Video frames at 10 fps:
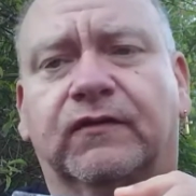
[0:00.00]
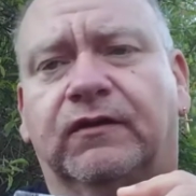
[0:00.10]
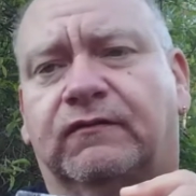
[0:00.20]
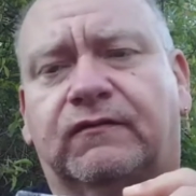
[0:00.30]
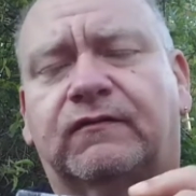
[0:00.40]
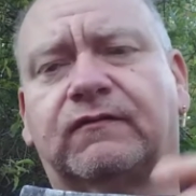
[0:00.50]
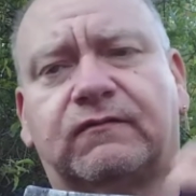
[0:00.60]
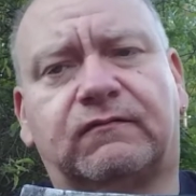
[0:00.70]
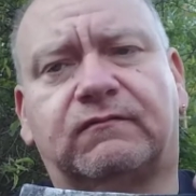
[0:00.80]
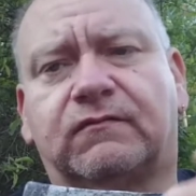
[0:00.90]
It's
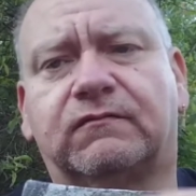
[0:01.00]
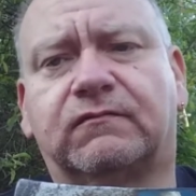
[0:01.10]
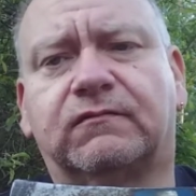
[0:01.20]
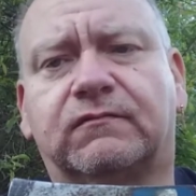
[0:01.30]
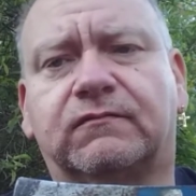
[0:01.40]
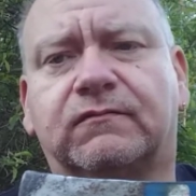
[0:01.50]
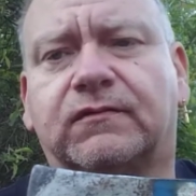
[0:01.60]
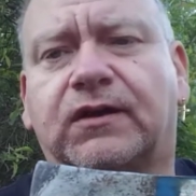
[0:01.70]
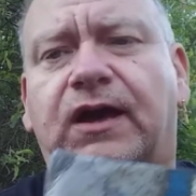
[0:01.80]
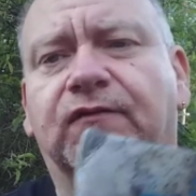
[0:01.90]

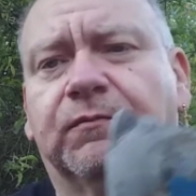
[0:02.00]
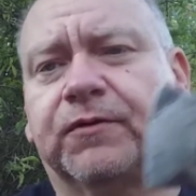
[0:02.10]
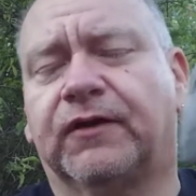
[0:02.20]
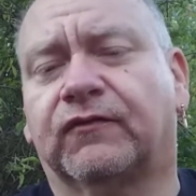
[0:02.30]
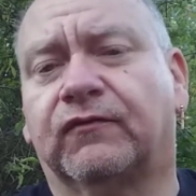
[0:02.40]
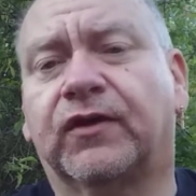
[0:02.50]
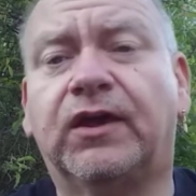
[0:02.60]
kind of impressive.